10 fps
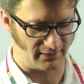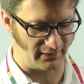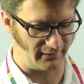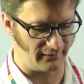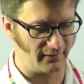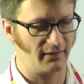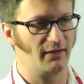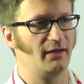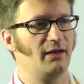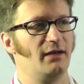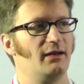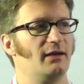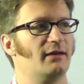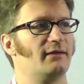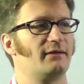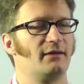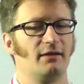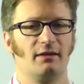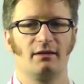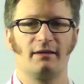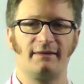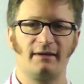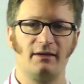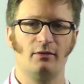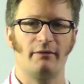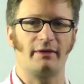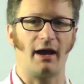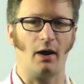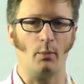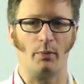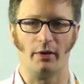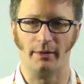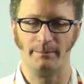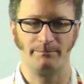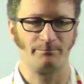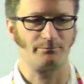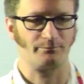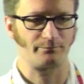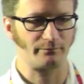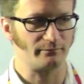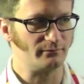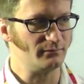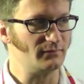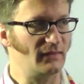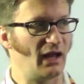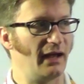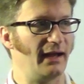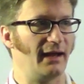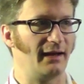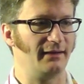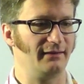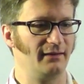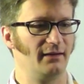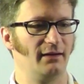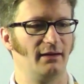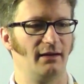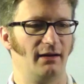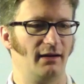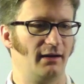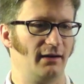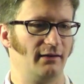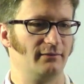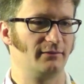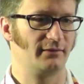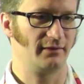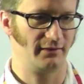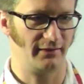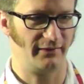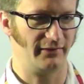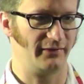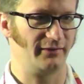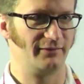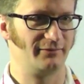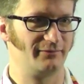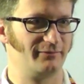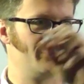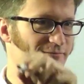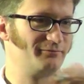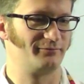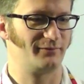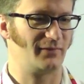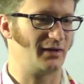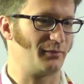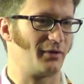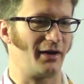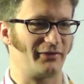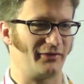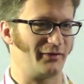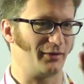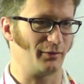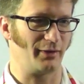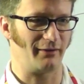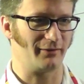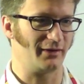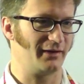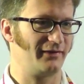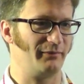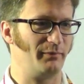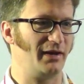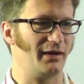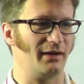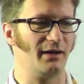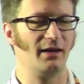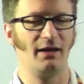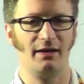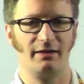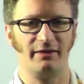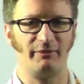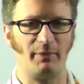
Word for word: circuits, is let's say you have an output, and uh, this is your processor or whatever, and this pin This